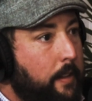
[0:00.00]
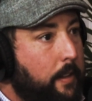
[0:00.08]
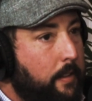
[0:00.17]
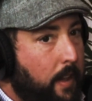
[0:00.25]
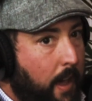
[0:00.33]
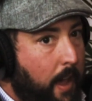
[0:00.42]
the
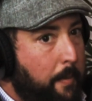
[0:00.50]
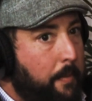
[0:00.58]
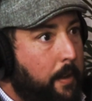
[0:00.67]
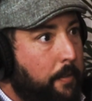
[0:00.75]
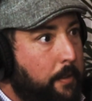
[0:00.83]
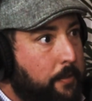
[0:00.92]
time
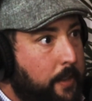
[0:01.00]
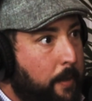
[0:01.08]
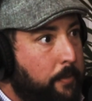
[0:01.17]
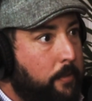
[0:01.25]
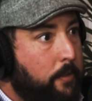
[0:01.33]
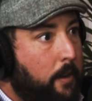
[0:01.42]
of their
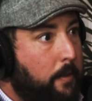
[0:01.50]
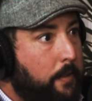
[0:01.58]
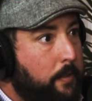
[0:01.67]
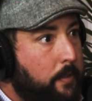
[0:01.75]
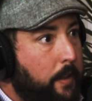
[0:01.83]
steps of service